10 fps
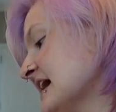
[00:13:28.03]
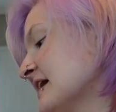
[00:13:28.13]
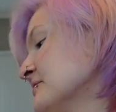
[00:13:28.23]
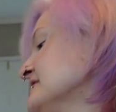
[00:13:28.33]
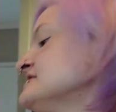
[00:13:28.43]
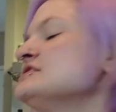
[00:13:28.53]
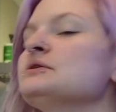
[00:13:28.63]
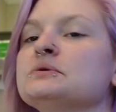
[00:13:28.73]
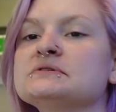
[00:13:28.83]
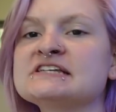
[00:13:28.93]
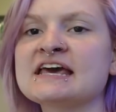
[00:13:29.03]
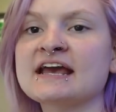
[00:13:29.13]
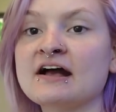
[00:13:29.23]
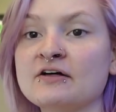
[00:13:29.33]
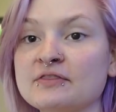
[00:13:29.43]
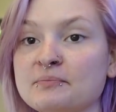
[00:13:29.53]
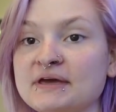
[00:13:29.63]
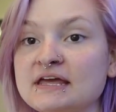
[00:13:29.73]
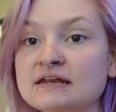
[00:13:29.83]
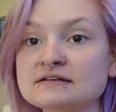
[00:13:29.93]
I went to take out the
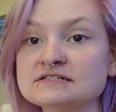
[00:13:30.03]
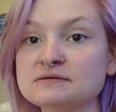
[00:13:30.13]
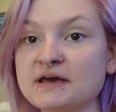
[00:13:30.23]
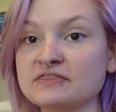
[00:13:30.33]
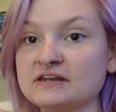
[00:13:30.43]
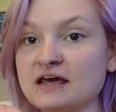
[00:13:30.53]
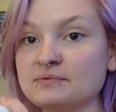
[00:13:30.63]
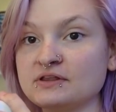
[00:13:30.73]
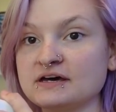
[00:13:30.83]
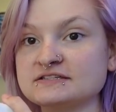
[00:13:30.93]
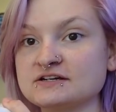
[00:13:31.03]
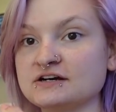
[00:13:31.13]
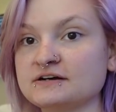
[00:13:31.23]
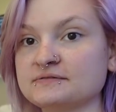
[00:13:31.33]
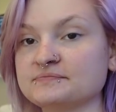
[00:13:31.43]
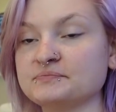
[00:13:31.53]
bin to make the nebulizer